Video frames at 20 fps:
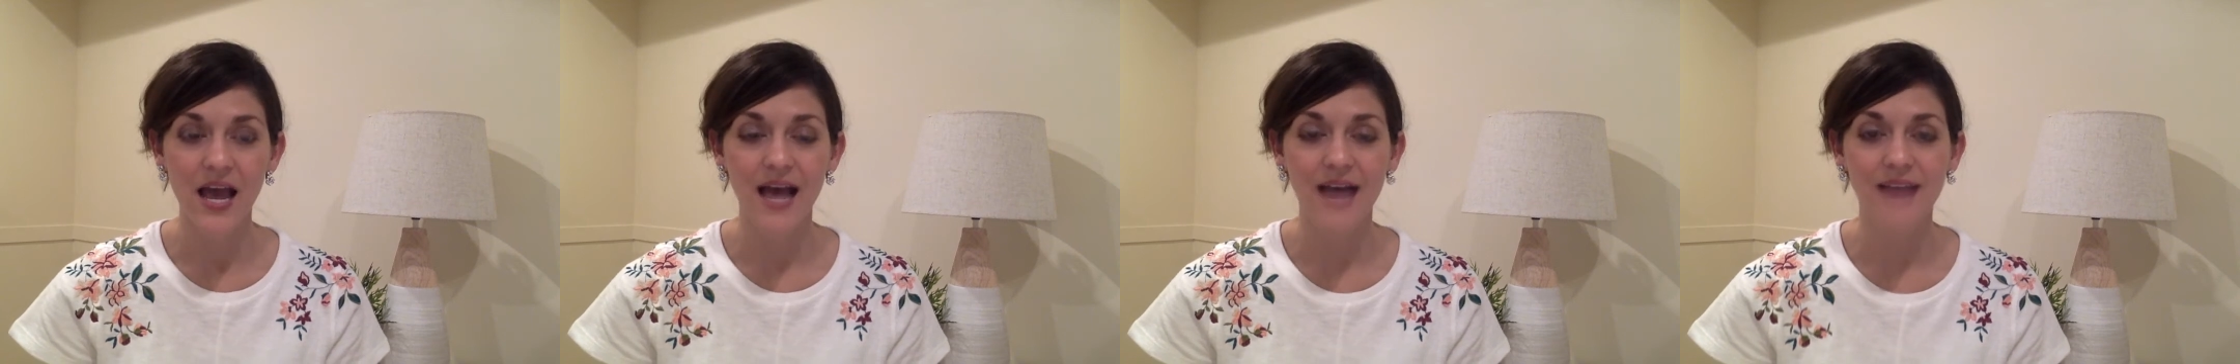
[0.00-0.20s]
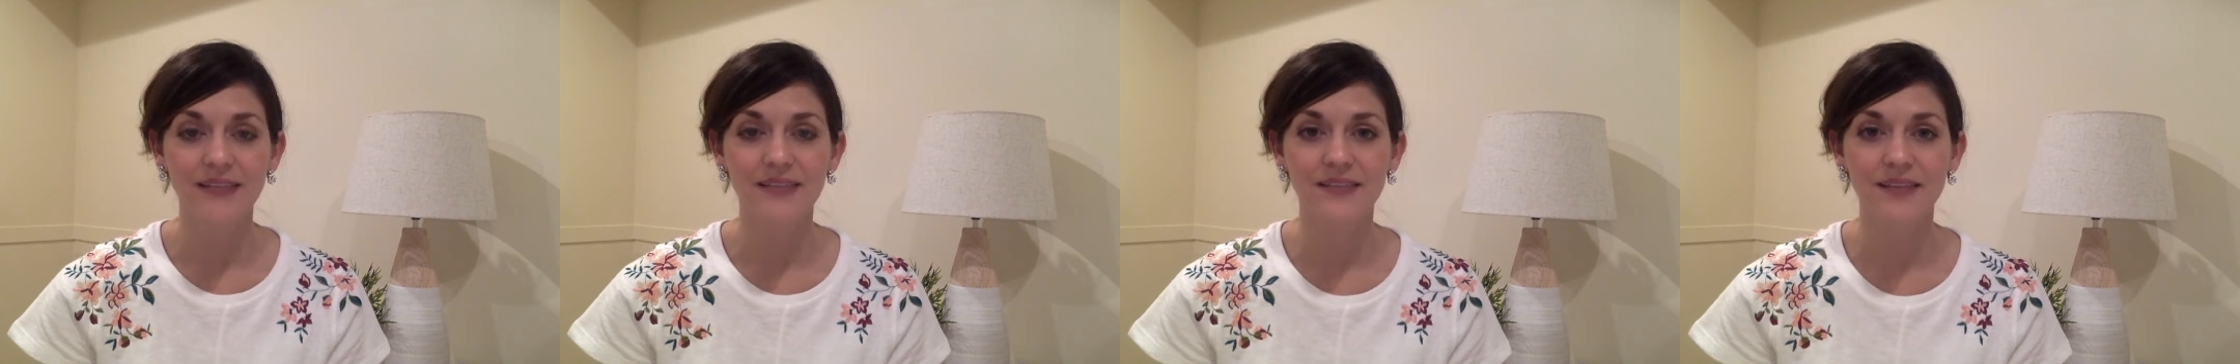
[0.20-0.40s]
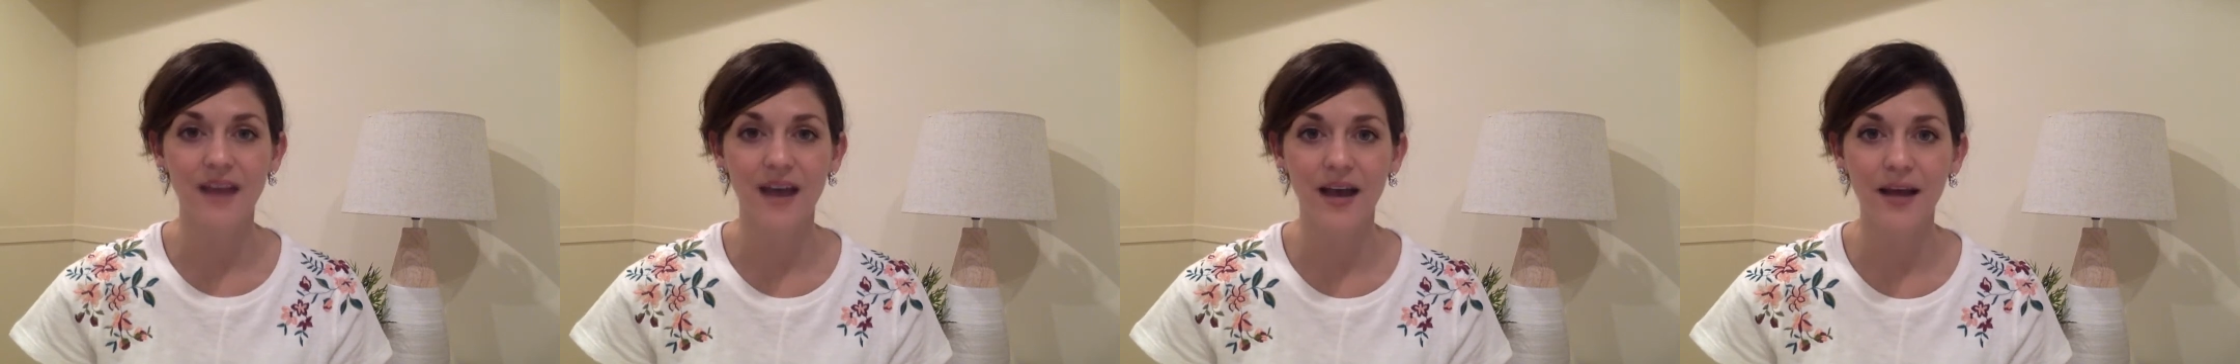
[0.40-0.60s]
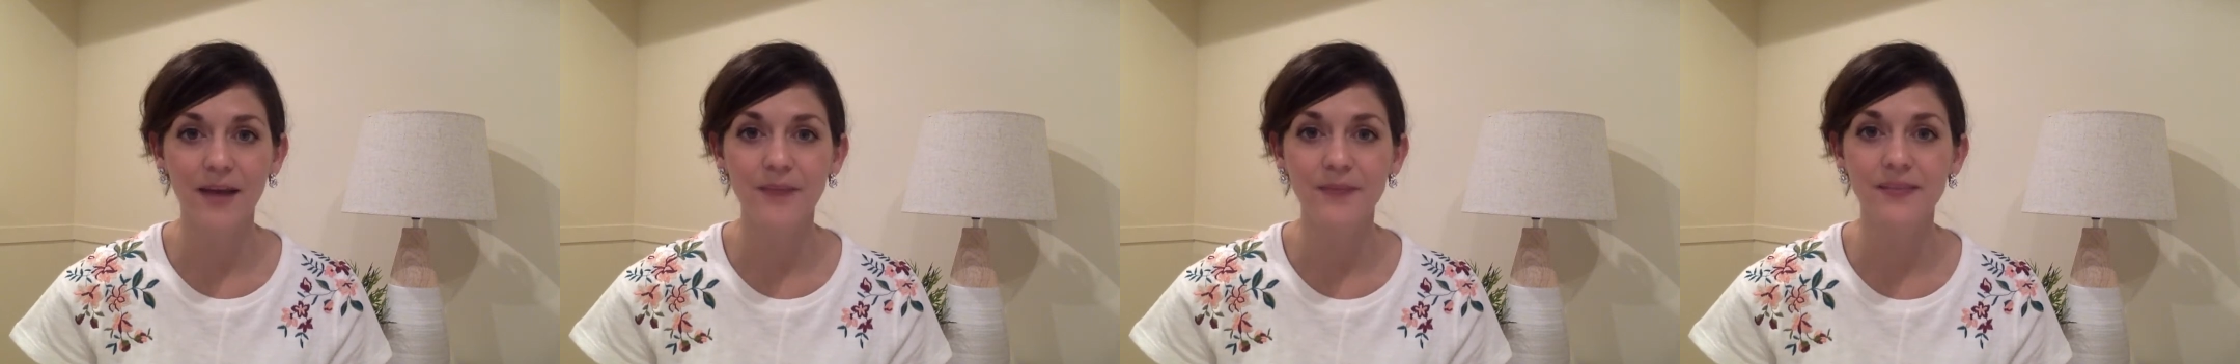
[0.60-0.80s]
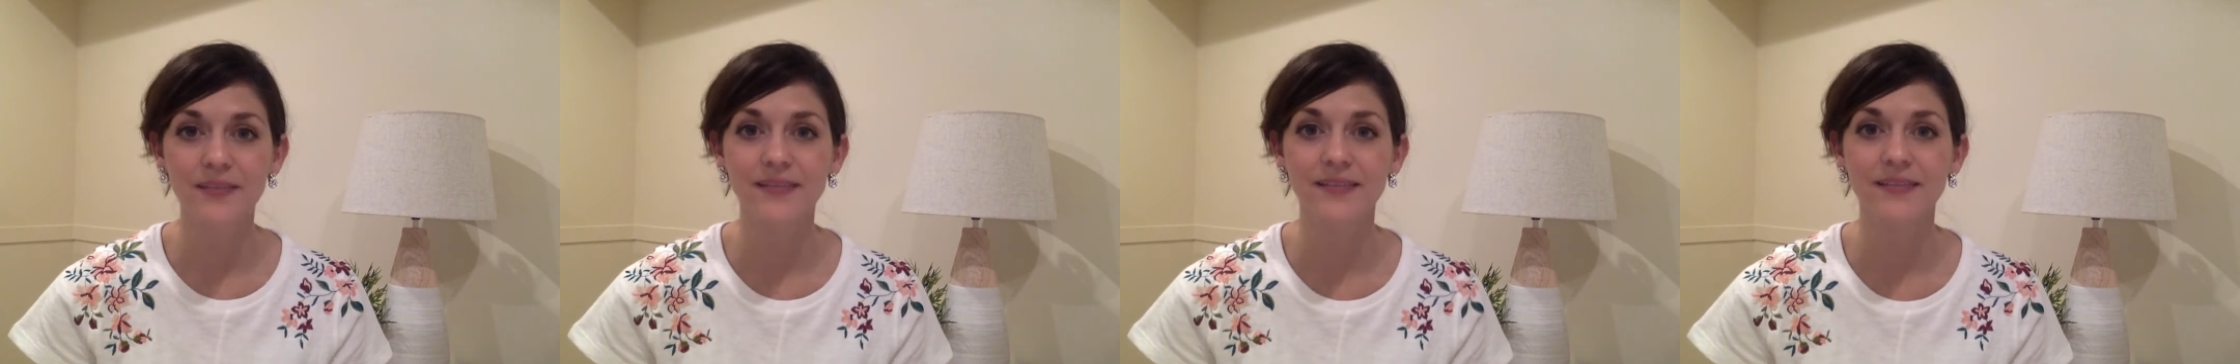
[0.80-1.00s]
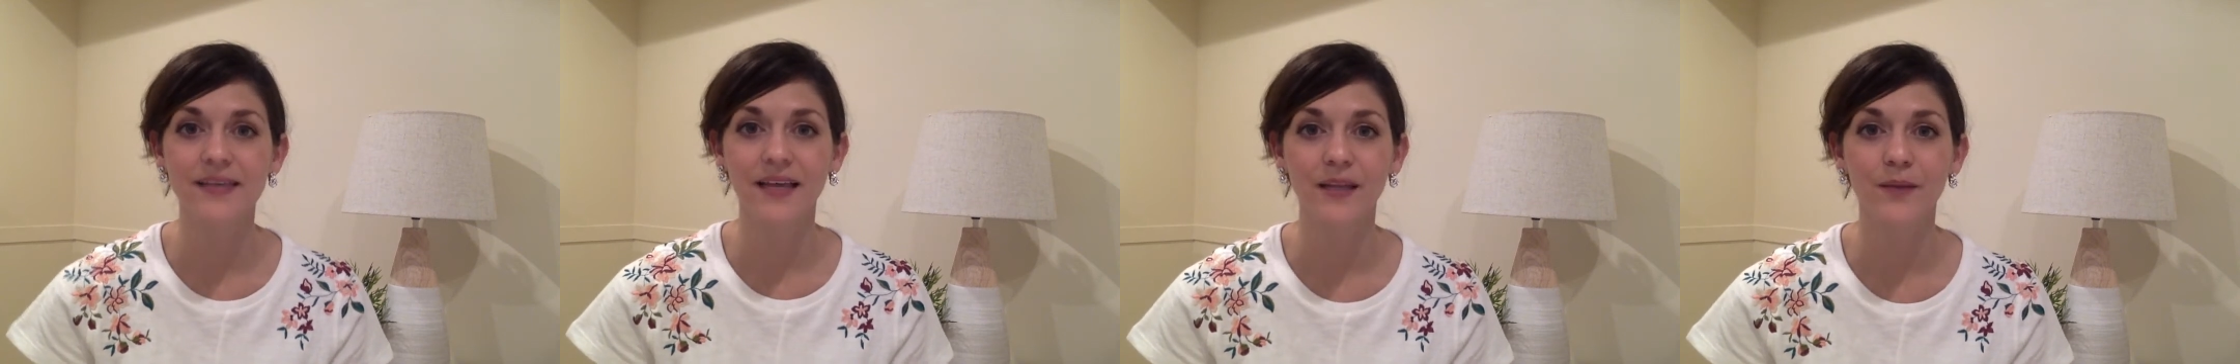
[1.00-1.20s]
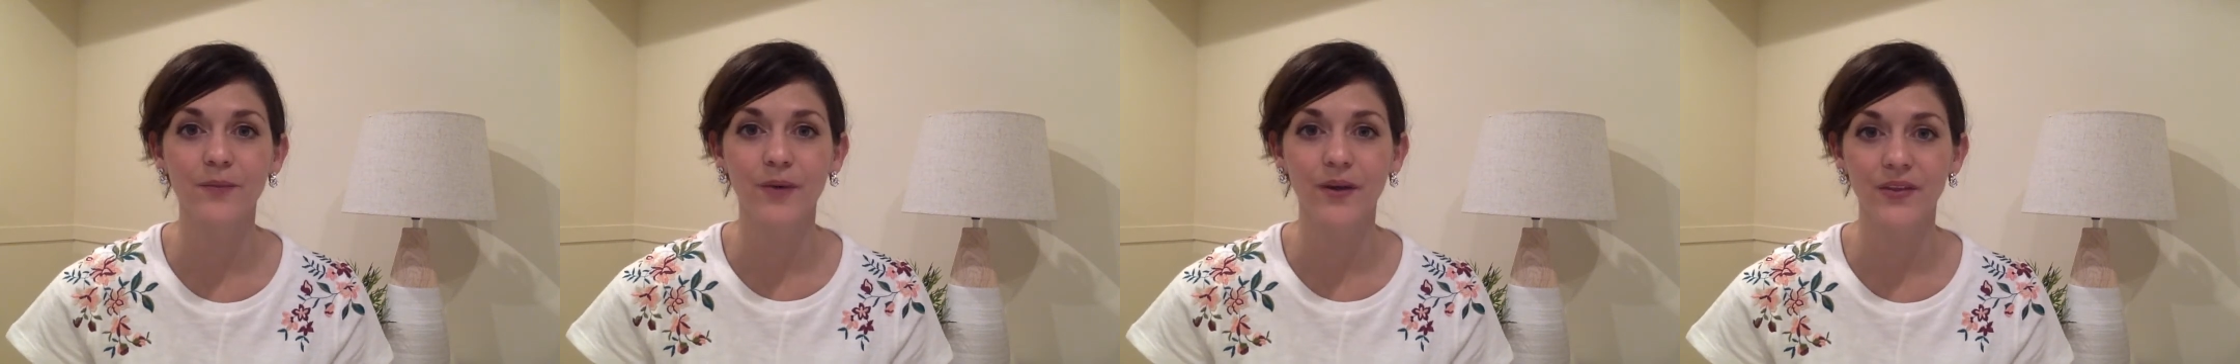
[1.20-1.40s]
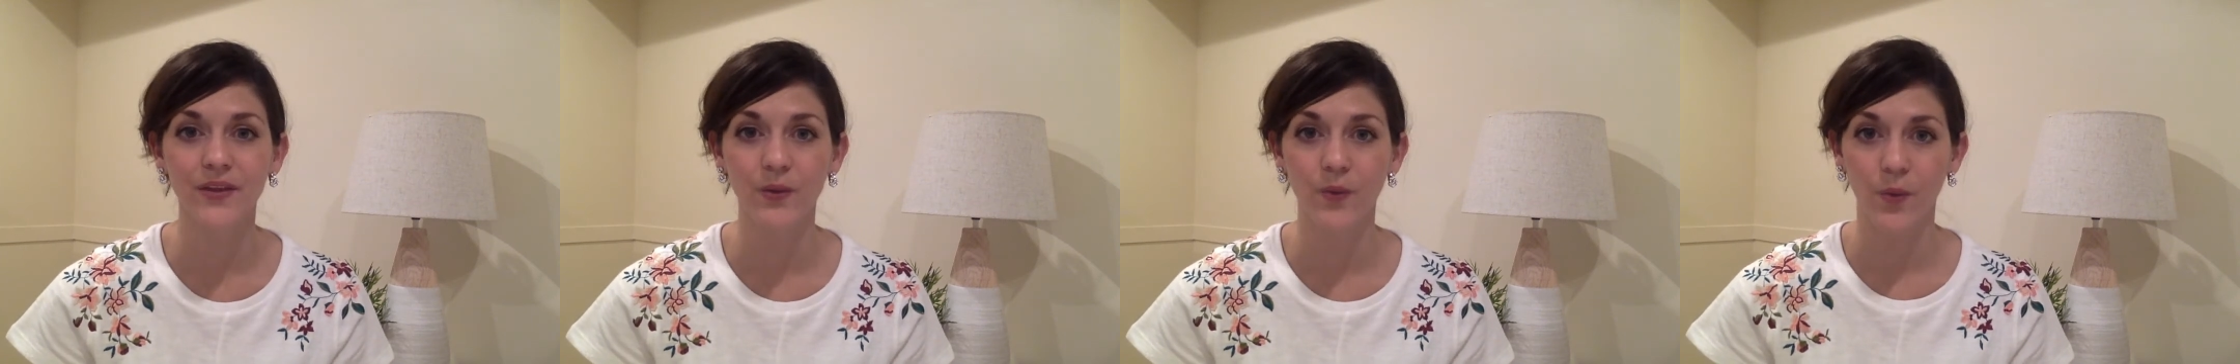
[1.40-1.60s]
as a time to
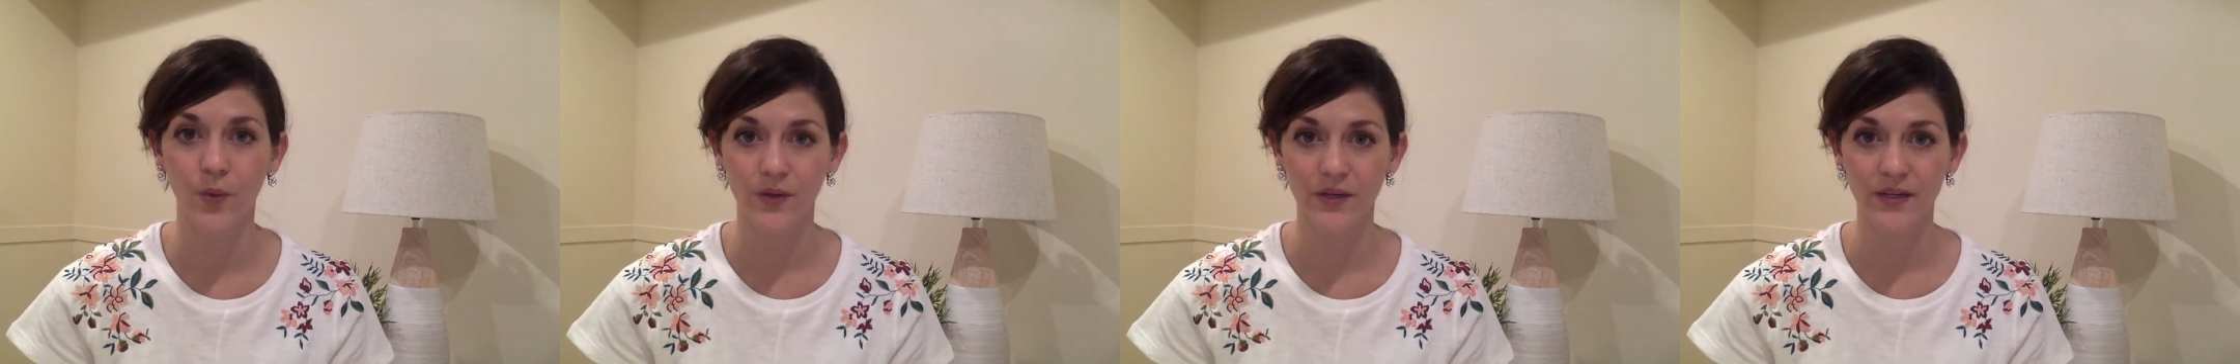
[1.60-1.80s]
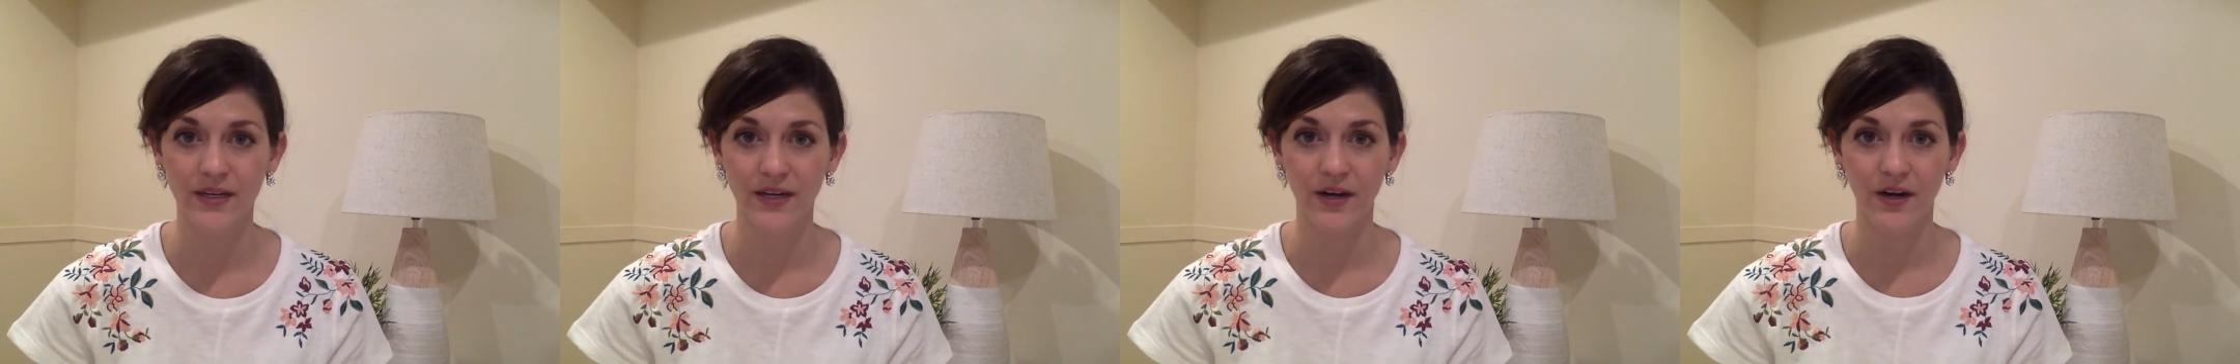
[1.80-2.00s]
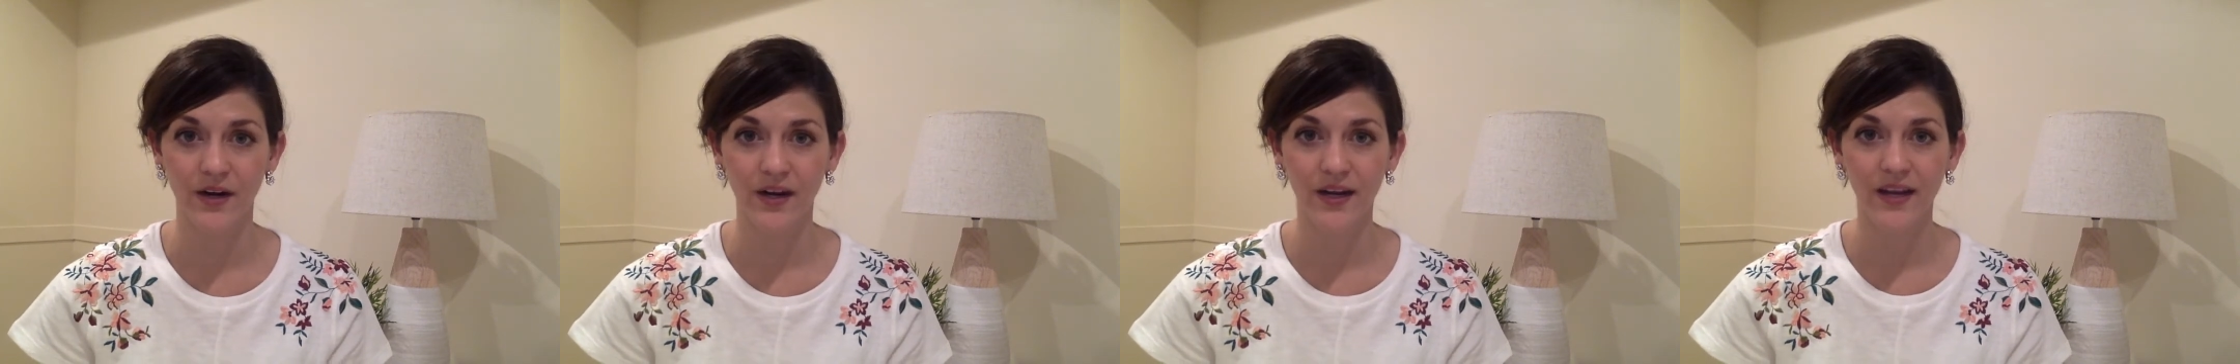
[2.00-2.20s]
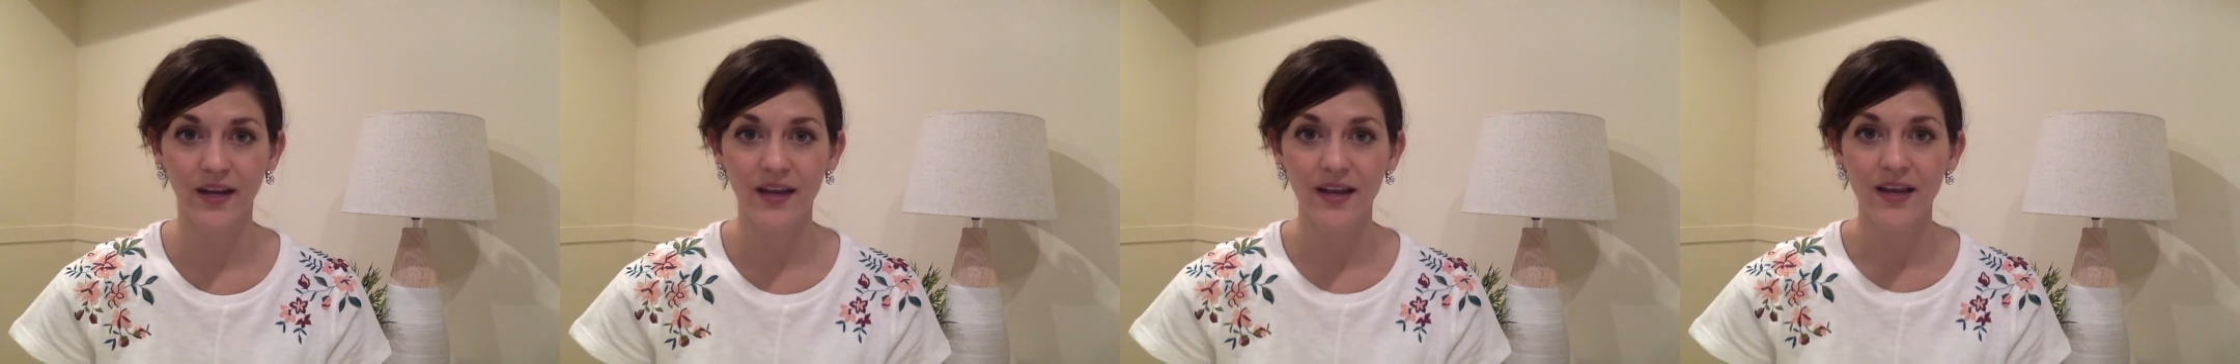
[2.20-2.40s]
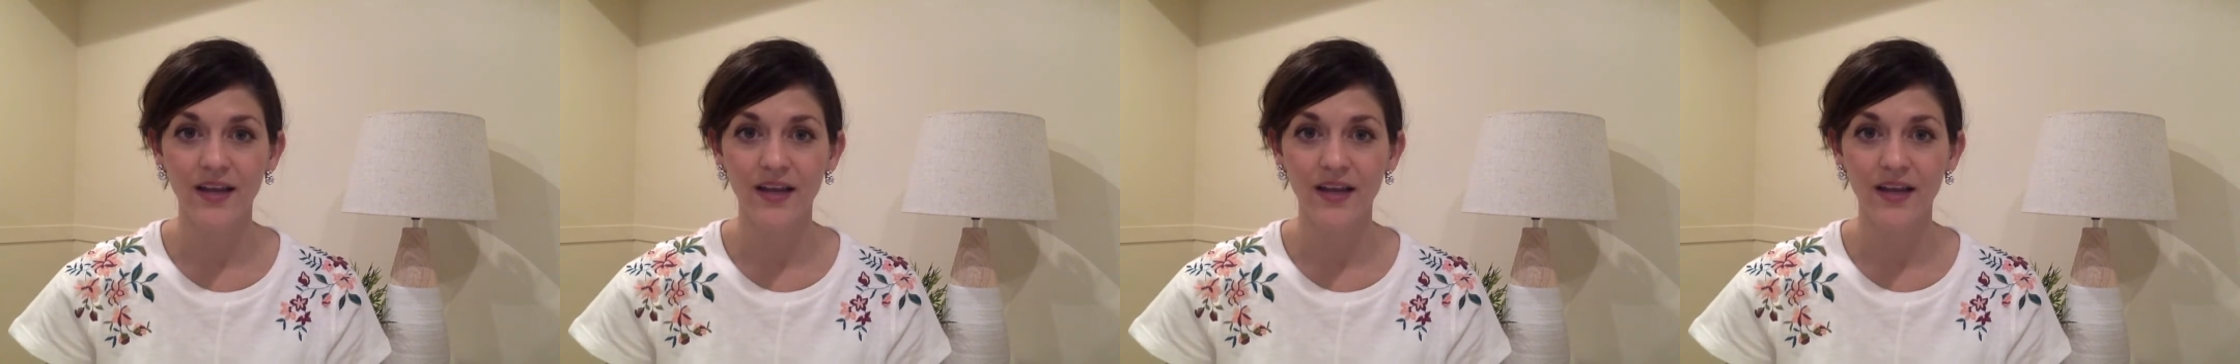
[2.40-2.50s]
celebrate the ordinary,